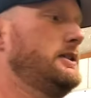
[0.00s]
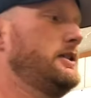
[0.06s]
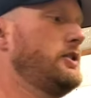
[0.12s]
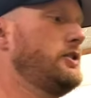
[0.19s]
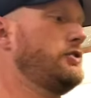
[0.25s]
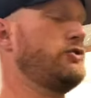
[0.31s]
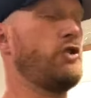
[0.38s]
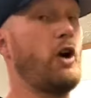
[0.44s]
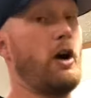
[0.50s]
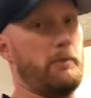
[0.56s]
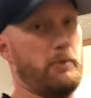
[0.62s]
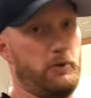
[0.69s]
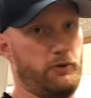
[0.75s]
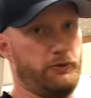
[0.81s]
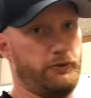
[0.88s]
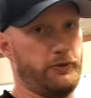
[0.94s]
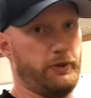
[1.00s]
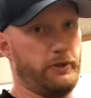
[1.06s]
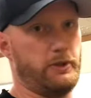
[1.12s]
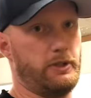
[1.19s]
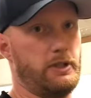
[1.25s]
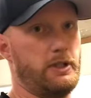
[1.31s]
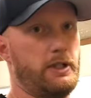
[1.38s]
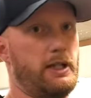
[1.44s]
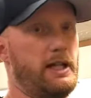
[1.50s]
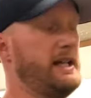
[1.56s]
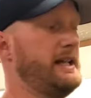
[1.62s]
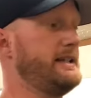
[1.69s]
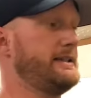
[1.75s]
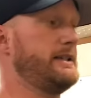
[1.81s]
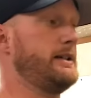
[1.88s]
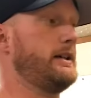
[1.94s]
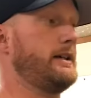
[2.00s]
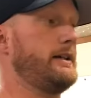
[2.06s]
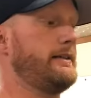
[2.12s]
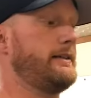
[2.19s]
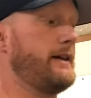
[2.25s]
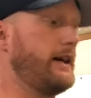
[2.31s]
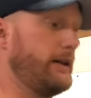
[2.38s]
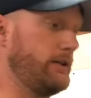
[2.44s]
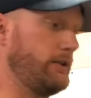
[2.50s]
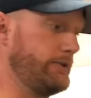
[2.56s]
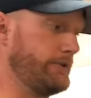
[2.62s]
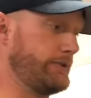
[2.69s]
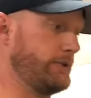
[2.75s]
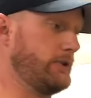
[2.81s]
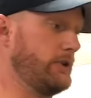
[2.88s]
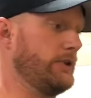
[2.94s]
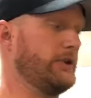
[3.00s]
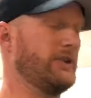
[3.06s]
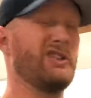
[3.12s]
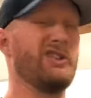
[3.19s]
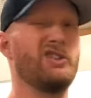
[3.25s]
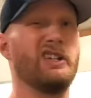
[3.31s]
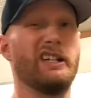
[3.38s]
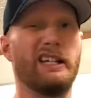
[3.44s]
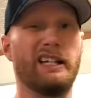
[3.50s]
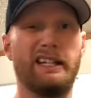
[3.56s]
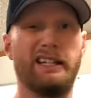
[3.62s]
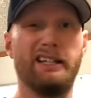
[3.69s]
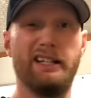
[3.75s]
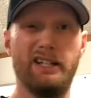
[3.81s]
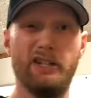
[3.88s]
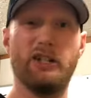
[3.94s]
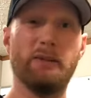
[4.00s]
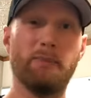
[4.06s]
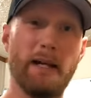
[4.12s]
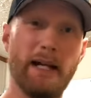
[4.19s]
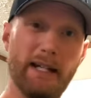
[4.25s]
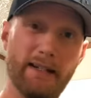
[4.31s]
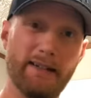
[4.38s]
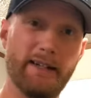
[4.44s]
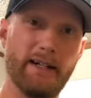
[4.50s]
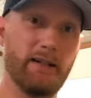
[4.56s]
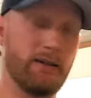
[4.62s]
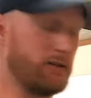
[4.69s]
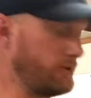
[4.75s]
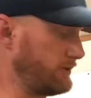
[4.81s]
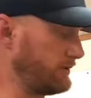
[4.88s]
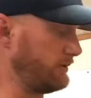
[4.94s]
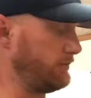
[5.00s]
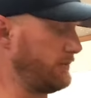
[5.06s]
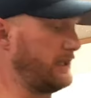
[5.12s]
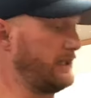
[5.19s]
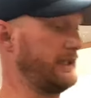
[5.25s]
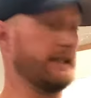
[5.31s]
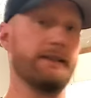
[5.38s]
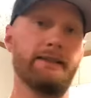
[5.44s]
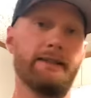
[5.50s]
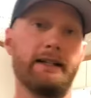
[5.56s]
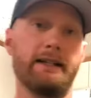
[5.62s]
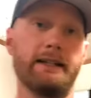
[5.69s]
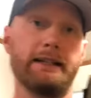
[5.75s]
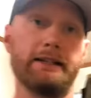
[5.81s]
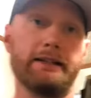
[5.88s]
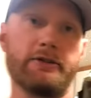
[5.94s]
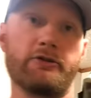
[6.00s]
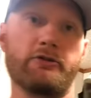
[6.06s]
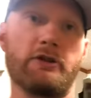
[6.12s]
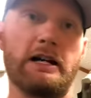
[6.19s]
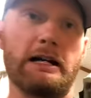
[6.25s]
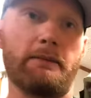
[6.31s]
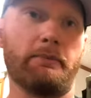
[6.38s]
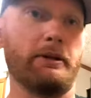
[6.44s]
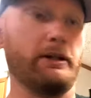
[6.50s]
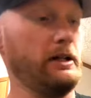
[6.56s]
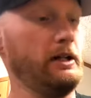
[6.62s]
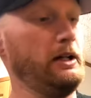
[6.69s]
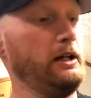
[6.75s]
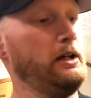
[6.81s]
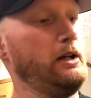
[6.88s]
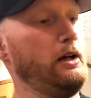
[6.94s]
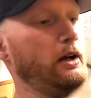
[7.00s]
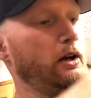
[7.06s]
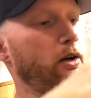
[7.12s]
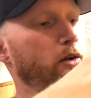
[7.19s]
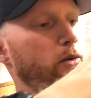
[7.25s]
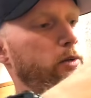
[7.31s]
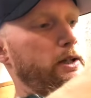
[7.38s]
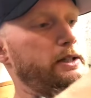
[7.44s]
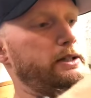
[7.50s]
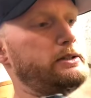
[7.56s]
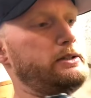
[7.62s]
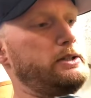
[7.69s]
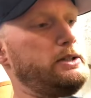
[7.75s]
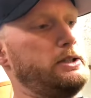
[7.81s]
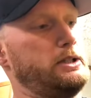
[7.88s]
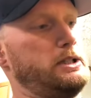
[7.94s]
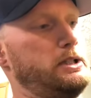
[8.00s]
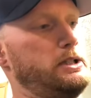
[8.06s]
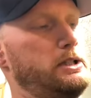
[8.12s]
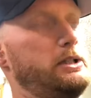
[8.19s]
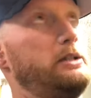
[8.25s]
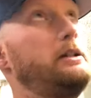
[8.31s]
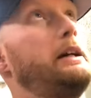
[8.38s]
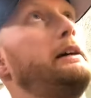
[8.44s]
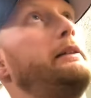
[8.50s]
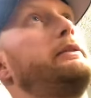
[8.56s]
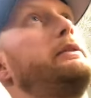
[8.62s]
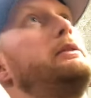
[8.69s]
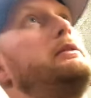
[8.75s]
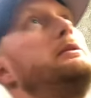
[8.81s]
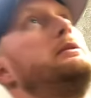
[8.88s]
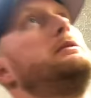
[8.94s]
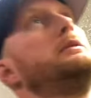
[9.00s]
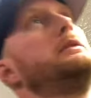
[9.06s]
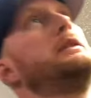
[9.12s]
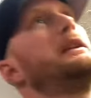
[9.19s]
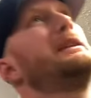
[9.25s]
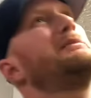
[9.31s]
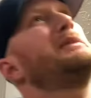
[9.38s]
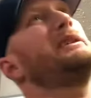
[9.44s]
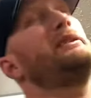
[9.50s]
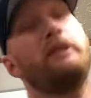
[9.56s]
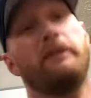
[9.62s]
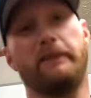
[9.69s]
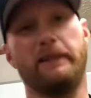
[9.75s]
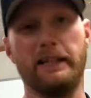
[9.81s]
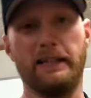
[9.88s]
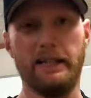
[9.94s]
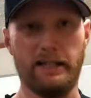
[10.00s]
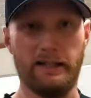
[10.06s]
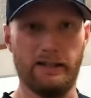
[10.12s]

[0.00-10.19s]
drop holster. It is not a thigh holster, although you can make it a thigh holster by extending the strap, which you have to get.